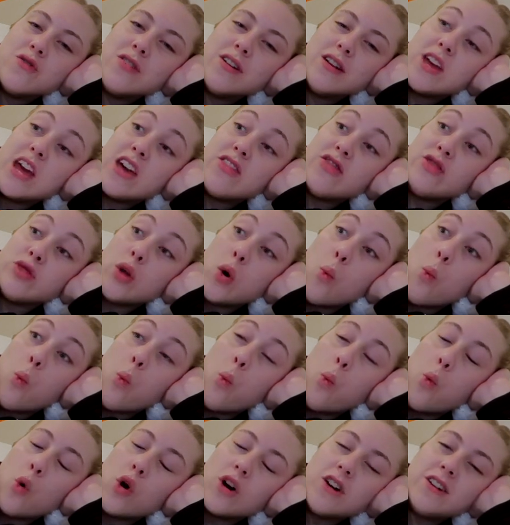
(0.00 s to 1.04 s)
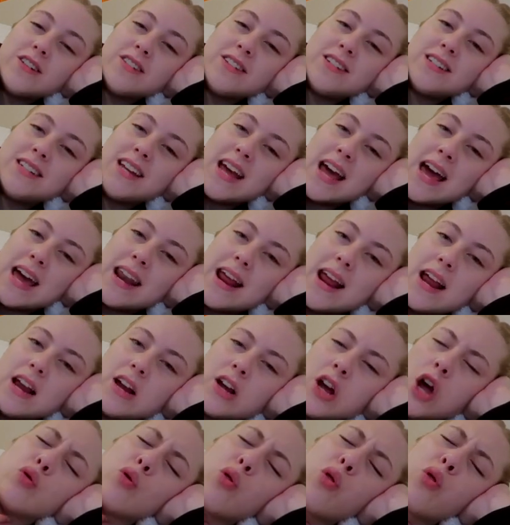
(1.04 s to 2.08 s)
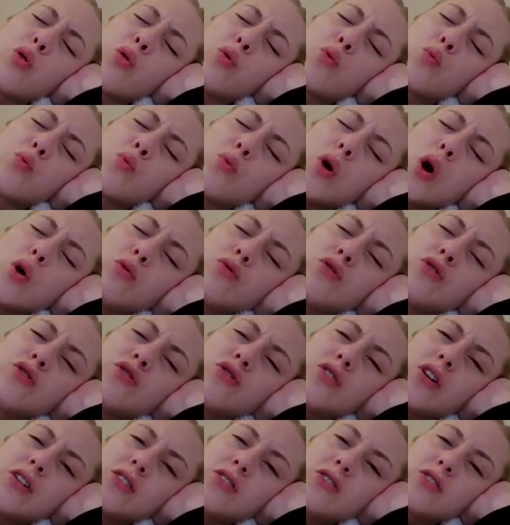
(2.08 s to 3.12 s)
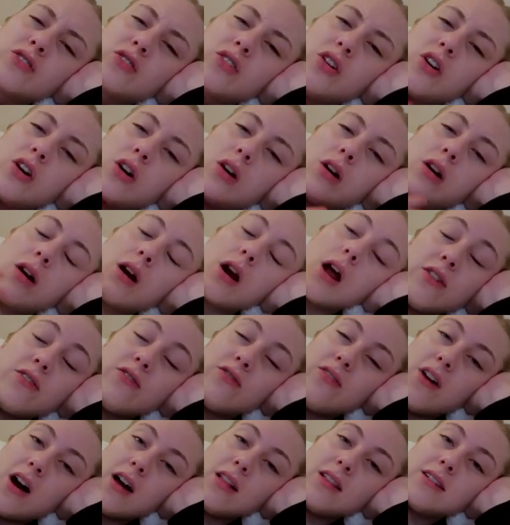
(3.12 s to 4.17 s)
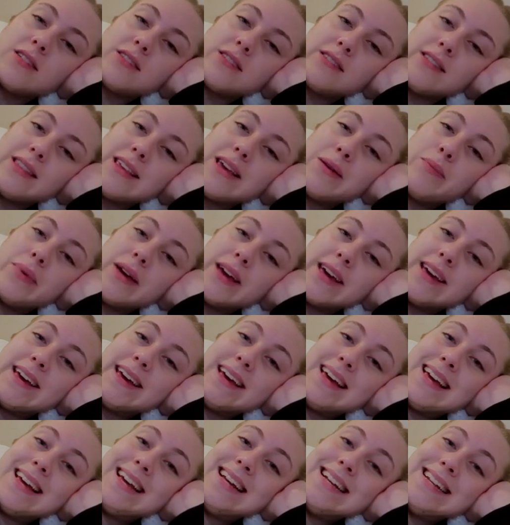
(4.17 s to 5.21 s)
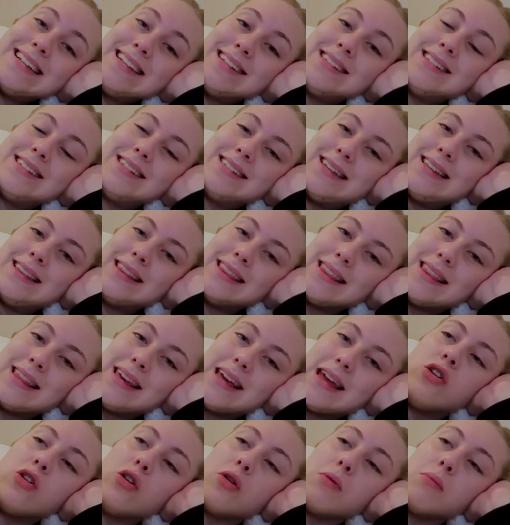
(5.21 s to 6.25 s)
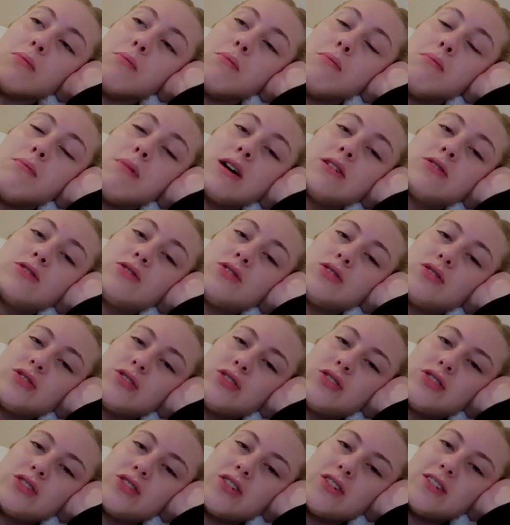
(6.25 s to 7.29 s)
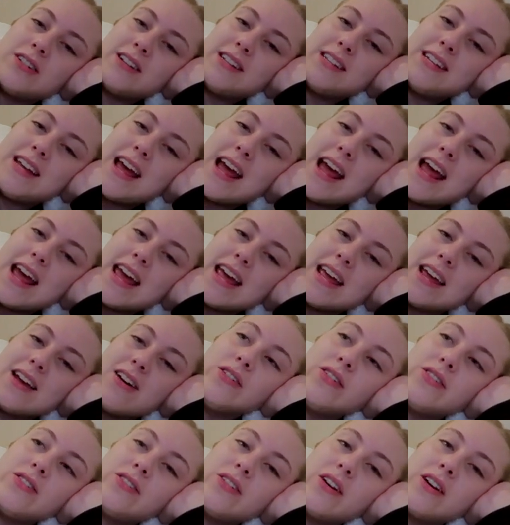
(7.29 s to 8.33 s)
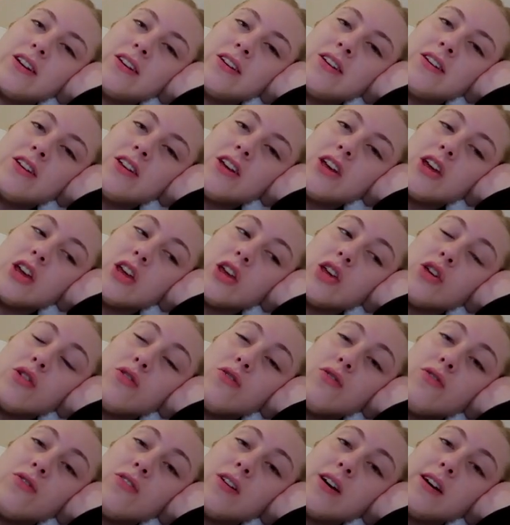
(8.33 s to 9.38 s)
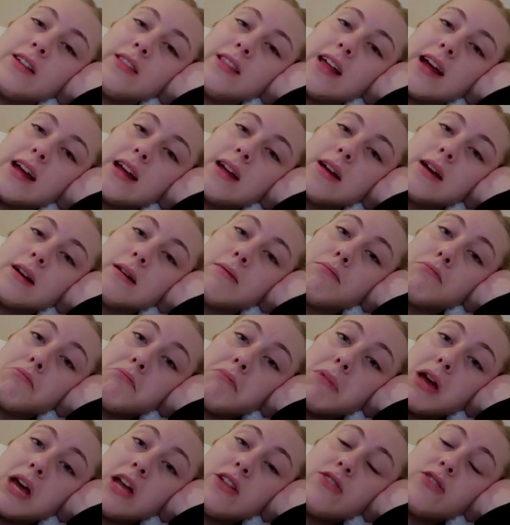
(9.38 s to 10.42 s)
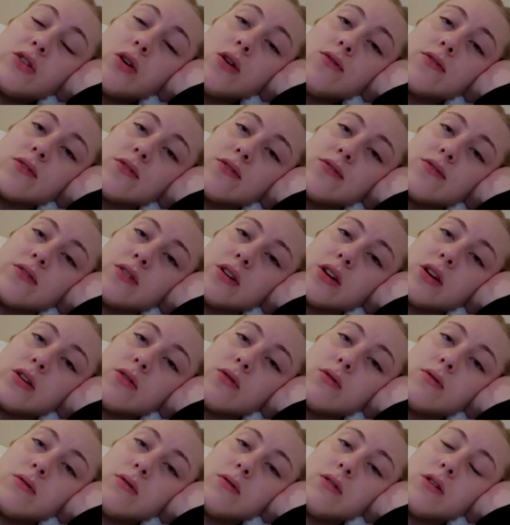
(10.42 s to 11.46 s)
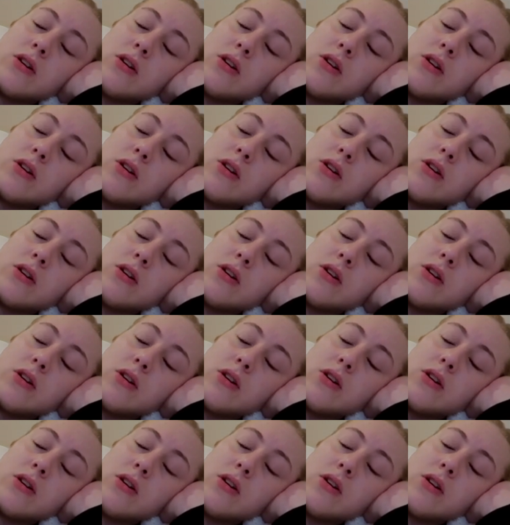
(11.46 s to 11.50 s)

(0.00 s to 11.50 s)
You get the worst headache. Your throat starts to hurt. You could fall asleep instantly. Your muscles start to ache. All of a sudden, you feel like it's over for you.